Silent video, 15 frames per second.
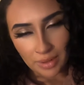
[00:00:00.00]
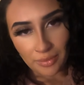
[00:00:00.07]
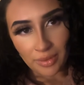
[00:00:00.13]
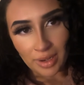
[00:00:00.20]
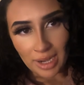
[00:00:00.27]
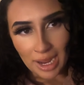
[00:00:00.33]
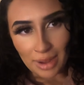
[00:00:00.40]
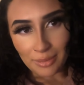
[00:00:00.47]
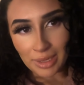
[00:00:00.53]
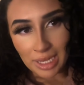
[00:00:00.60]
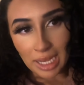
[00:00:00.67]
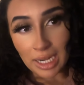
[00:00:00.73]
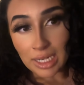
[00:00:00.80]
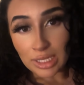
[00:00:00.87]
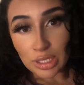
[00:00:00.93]
for now we
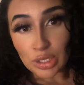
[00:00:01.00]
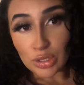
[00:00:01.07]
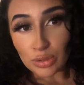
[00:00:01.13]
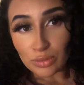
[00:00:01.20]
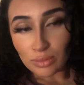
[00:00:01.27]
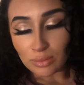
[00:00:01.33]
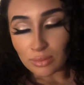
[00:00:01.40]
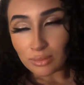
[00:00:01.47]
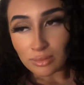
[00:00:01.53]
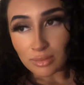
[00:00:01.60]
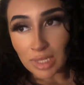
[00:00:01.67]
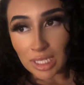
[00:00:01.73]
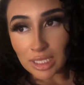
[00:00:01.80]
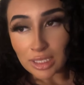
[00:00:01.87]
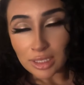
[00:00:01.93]
gotta do
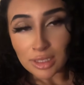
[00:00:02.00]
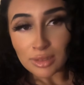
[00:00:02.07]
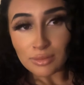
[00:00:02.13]
this